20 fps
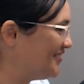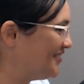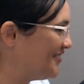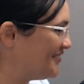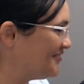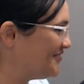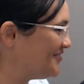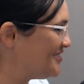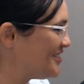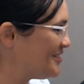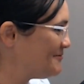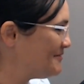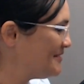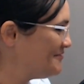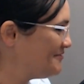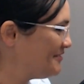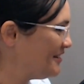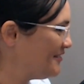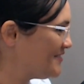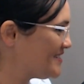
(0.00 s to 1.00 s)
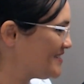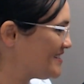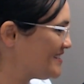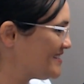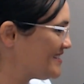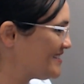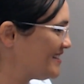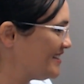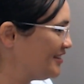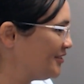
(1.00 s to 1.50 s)
of GP
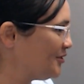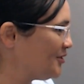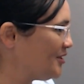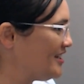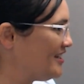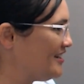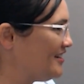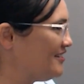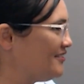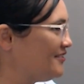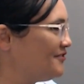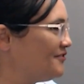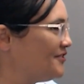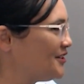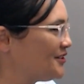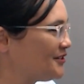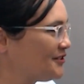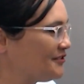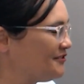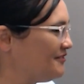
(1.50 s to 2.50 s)
pharmacists and looking further